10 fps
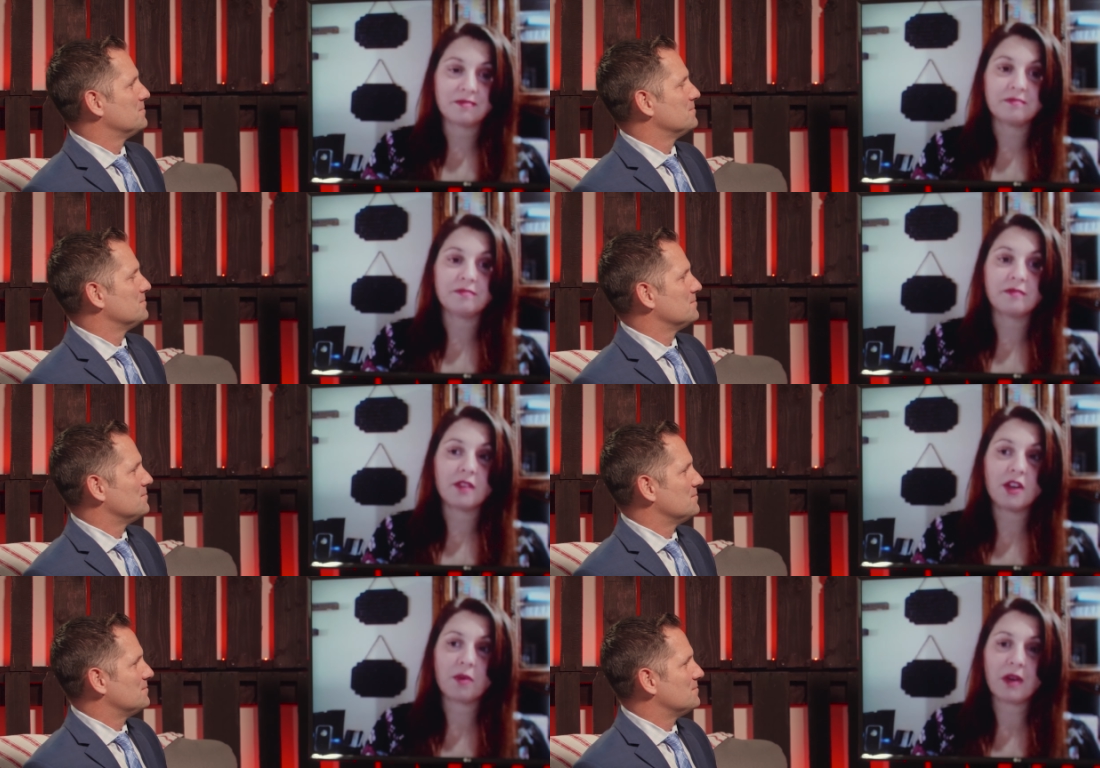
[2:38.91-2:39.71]
Speaker 1: You're
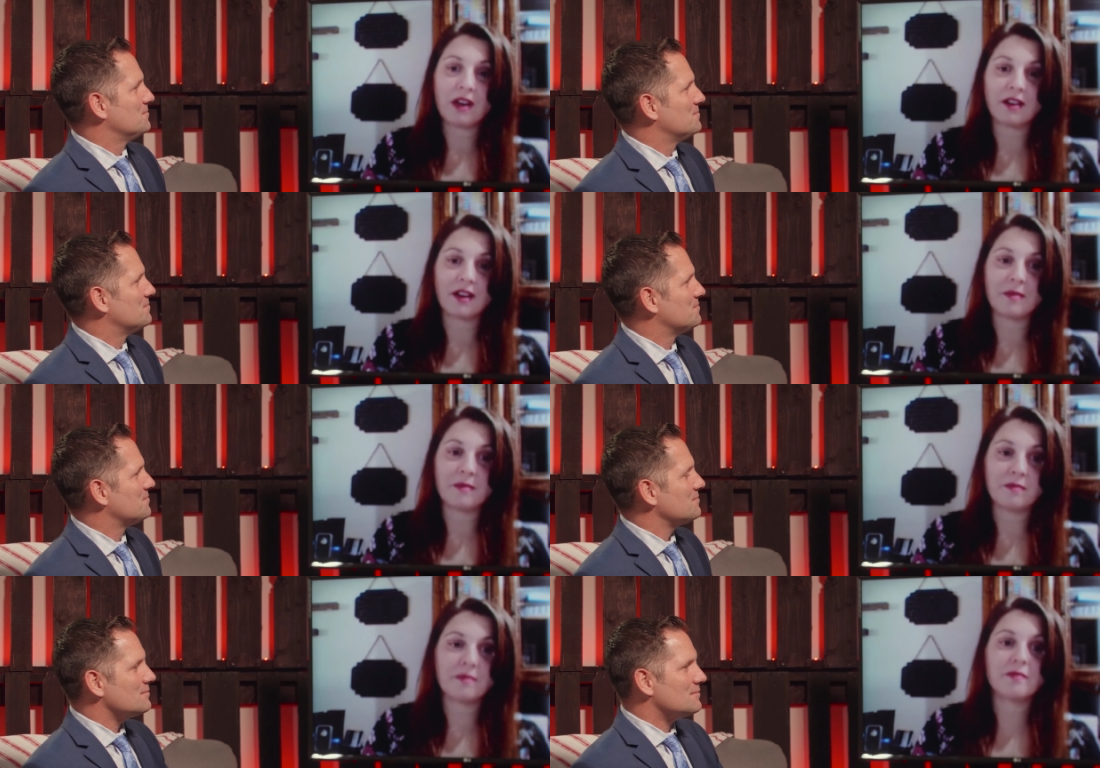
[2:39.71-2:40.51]
welcome.
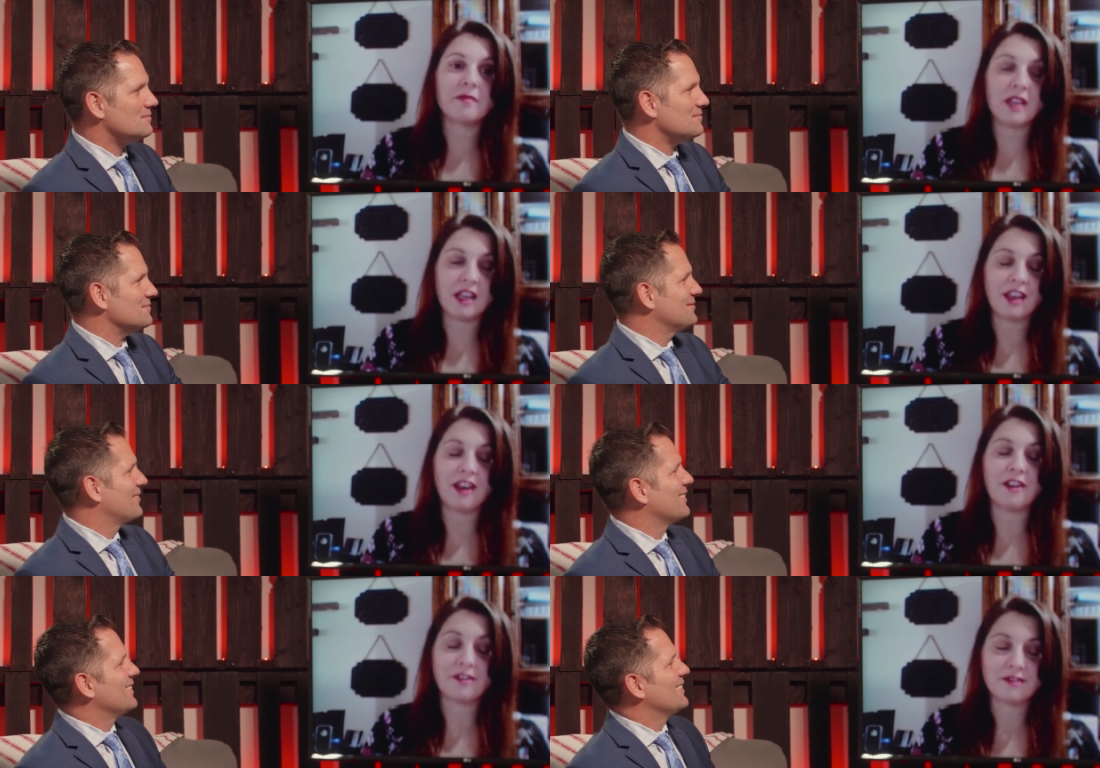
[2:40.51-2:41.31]
Thank you.
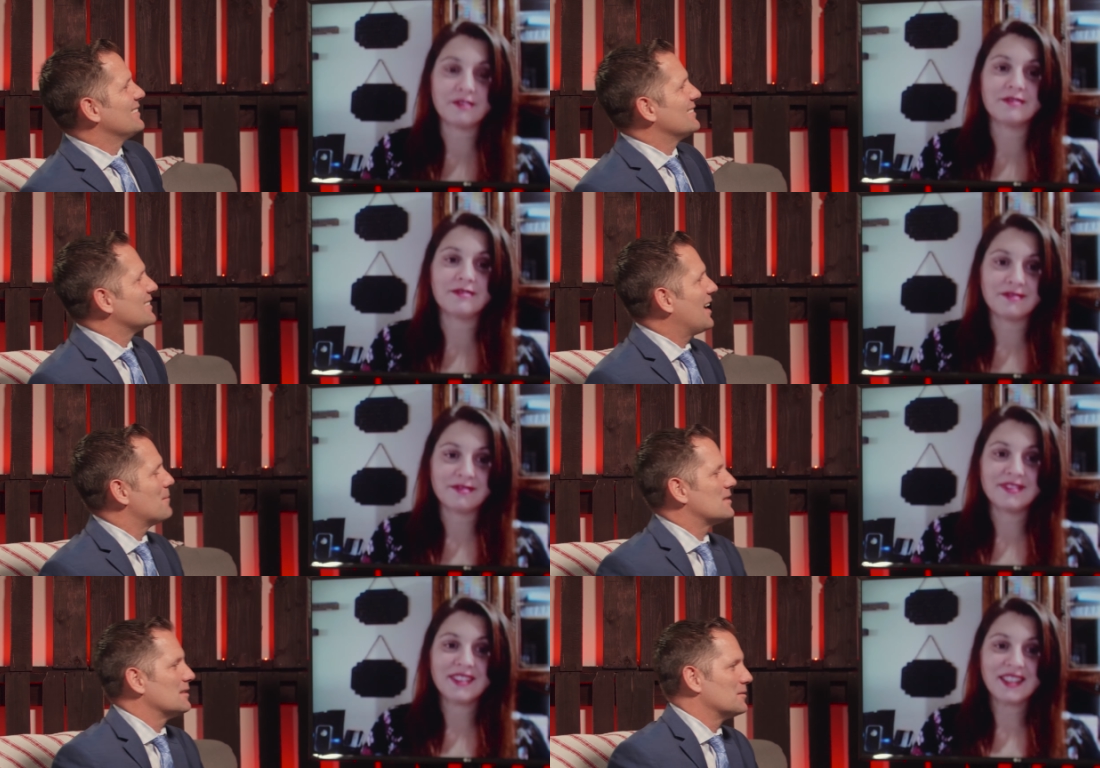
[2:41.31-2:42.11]

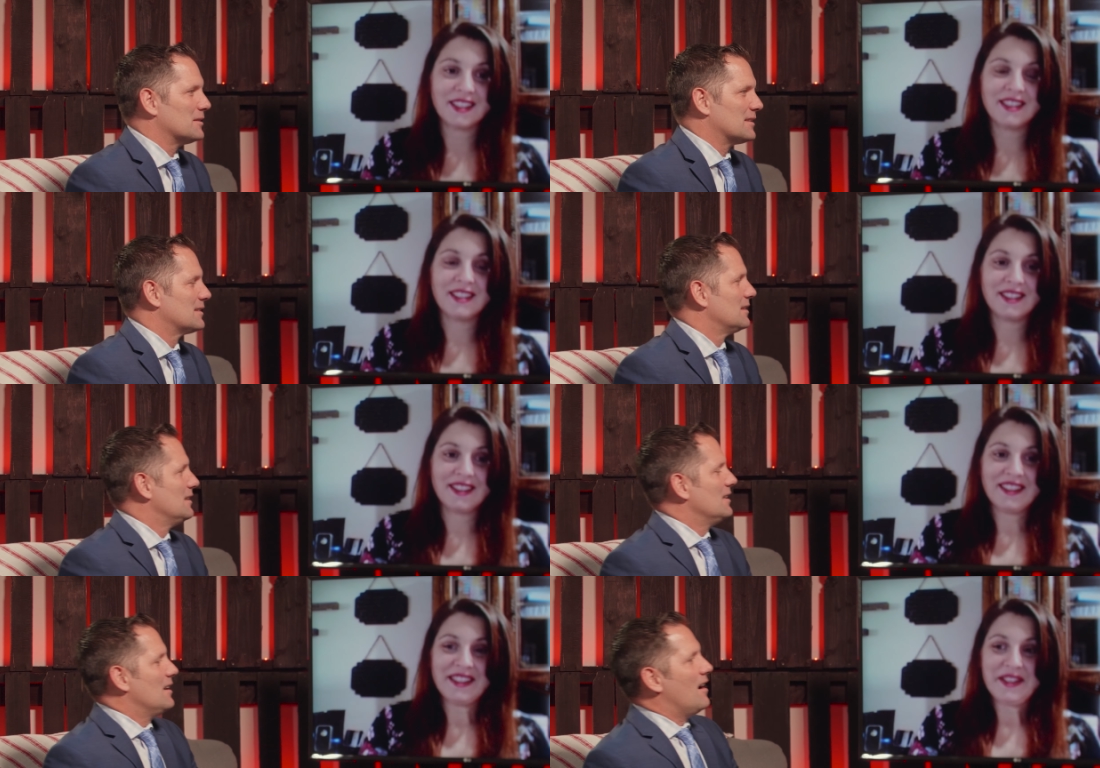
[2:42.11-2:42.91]
Speaker 2: Absolutely.
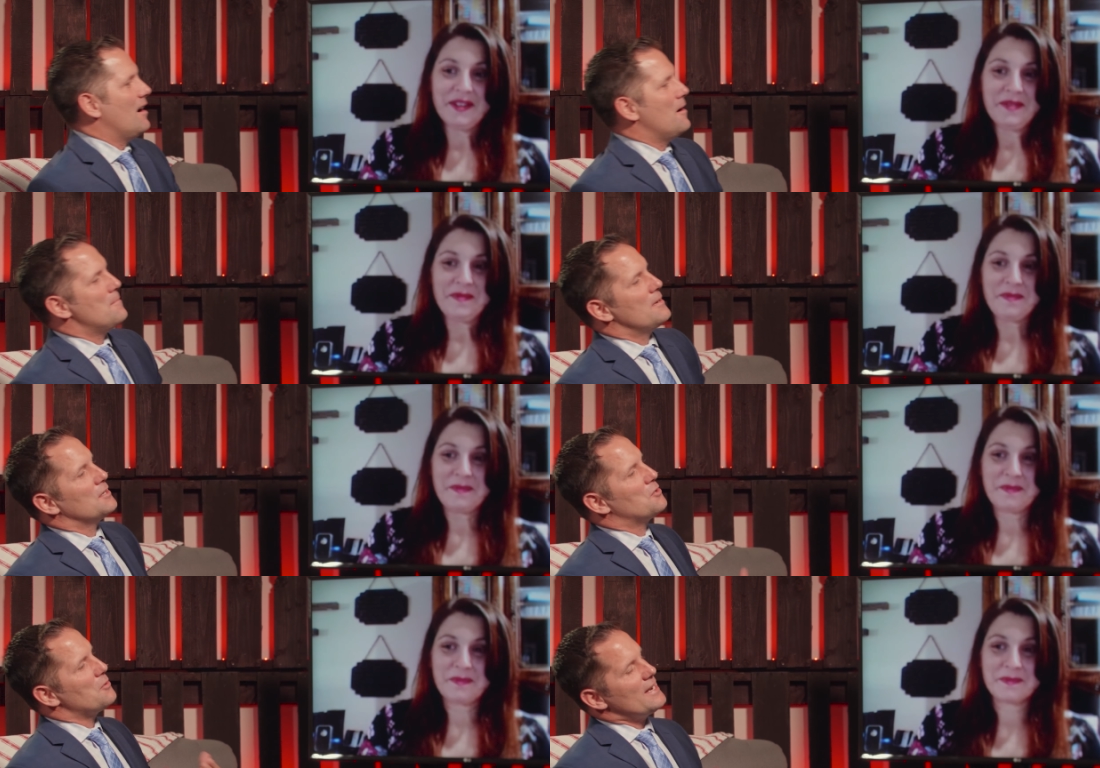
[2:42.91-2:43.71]

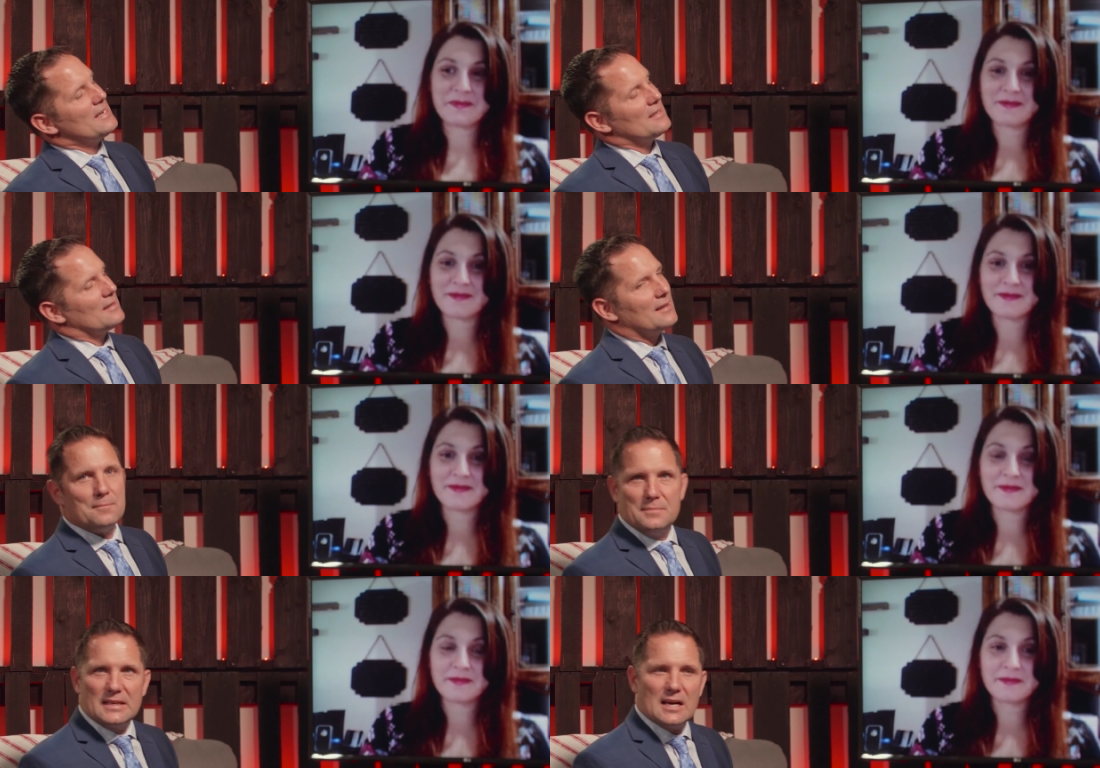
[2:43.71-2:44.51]
Um,
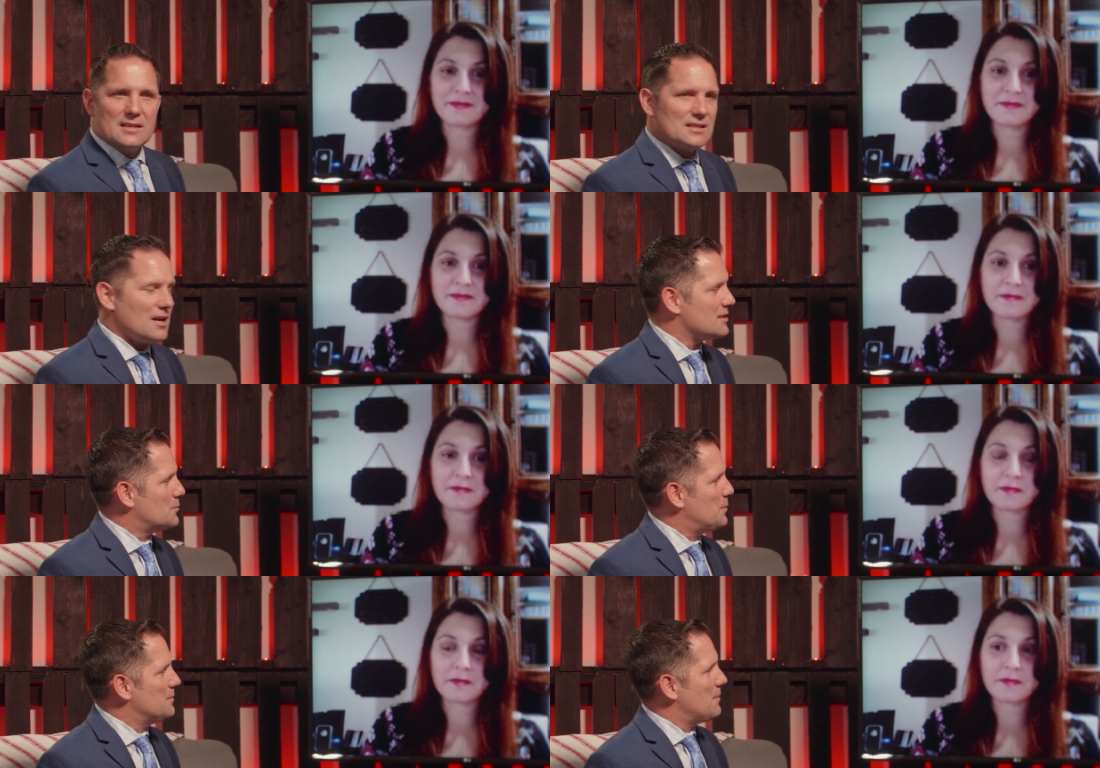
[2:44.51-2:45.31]
Greg, because
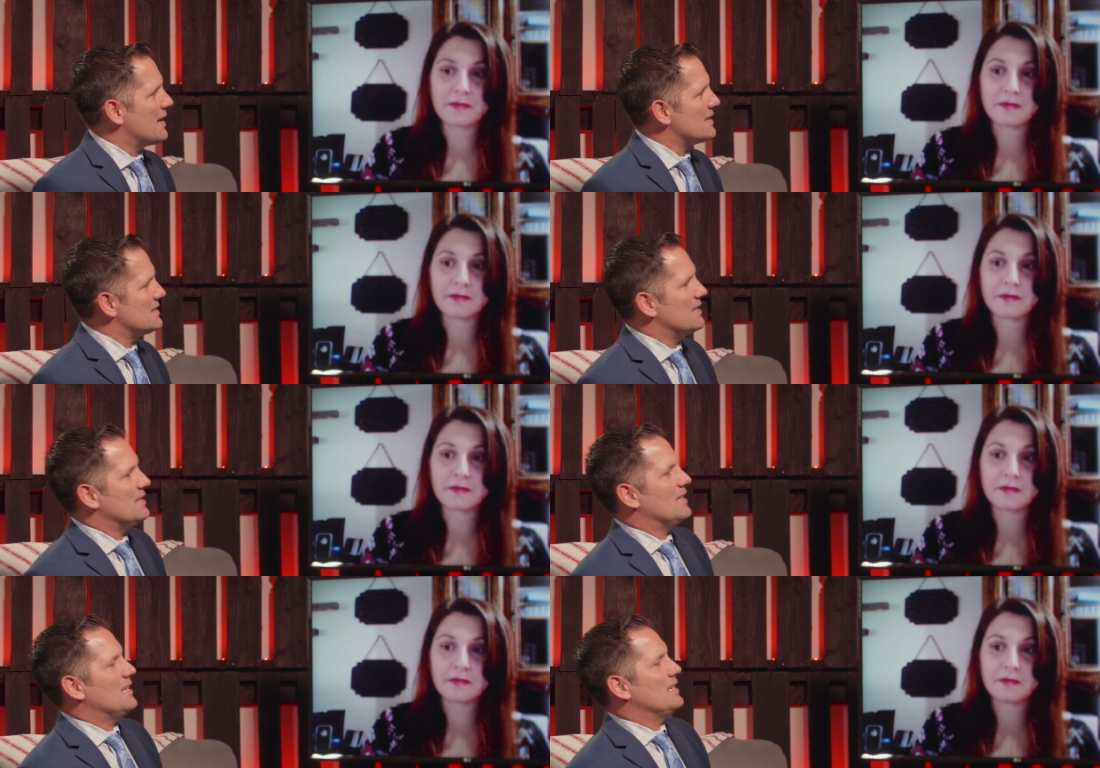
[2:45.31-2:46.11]
Godspeed
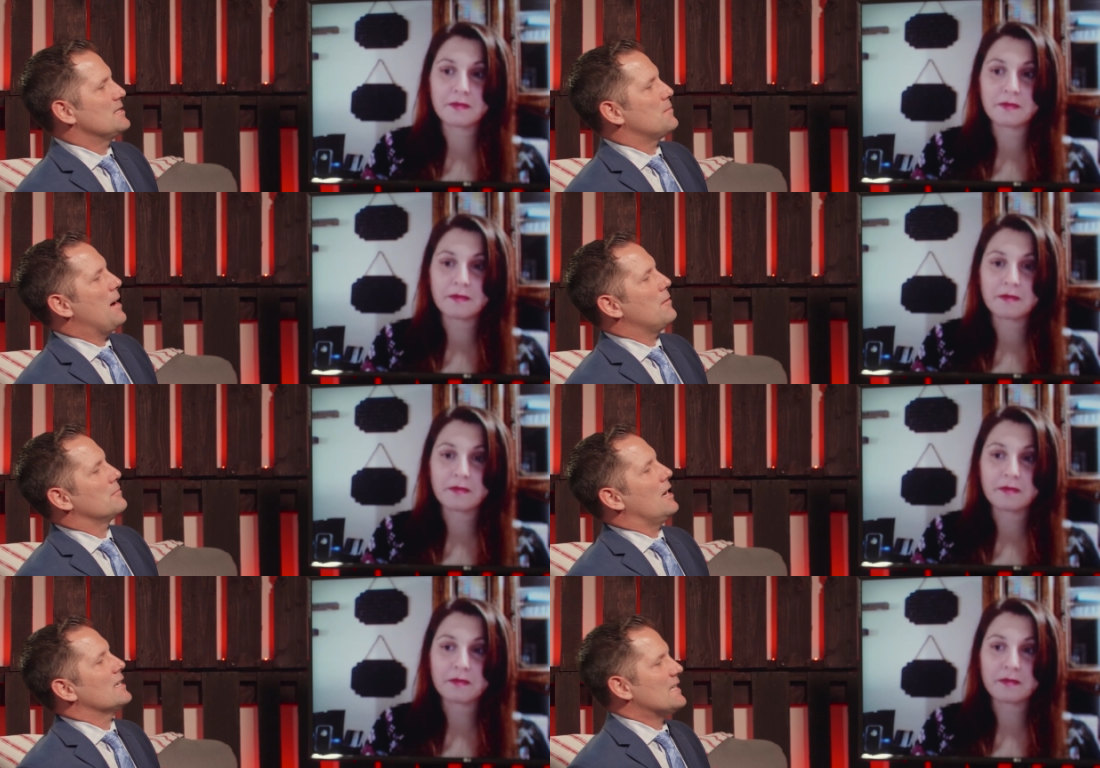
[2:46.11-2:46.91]
Magazine is
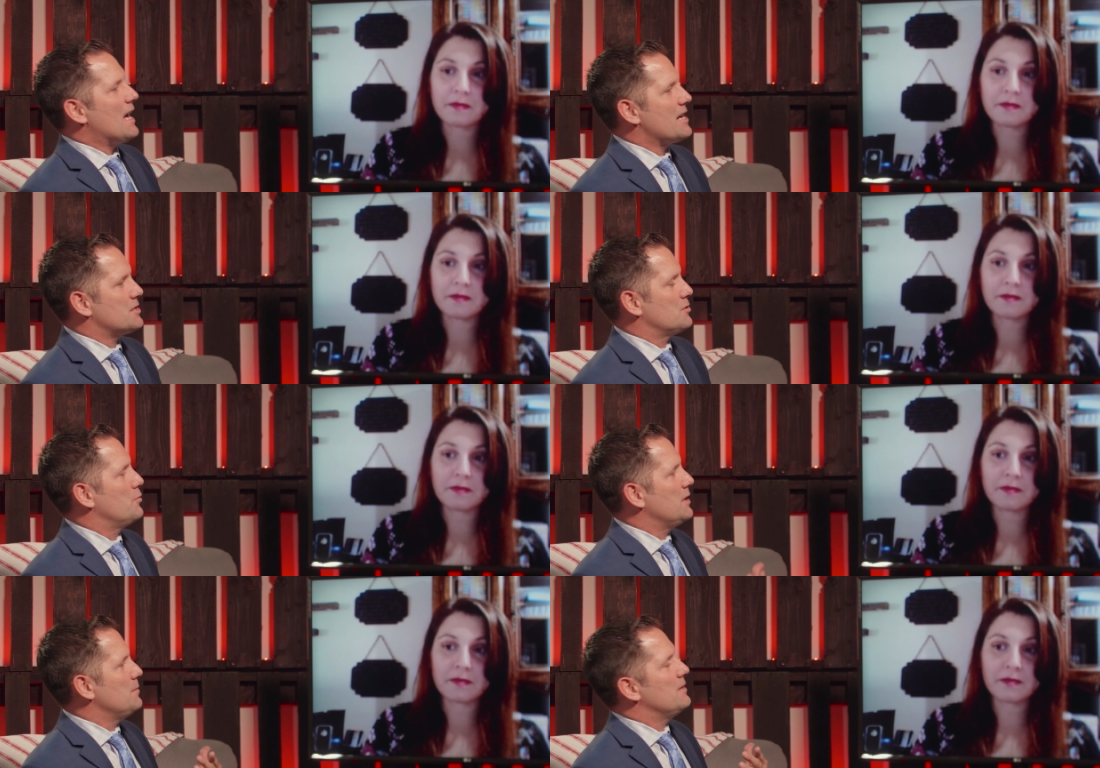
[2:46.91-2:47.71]
about God in
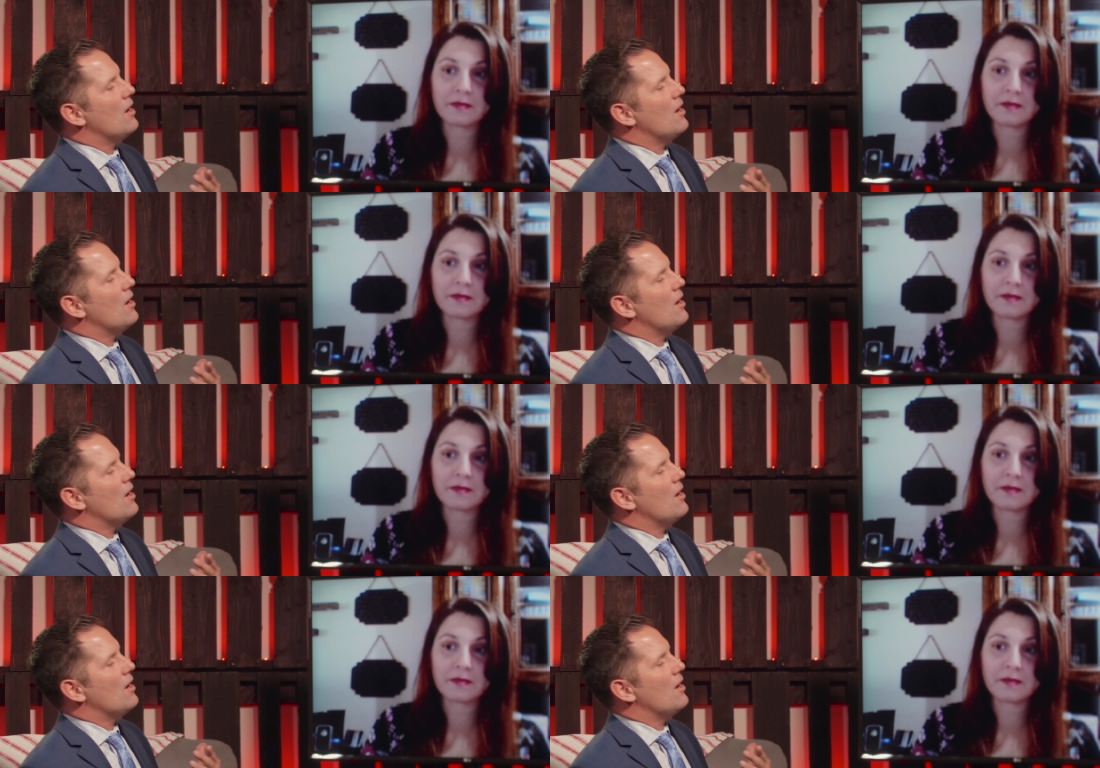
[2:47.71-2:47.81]
action, we'd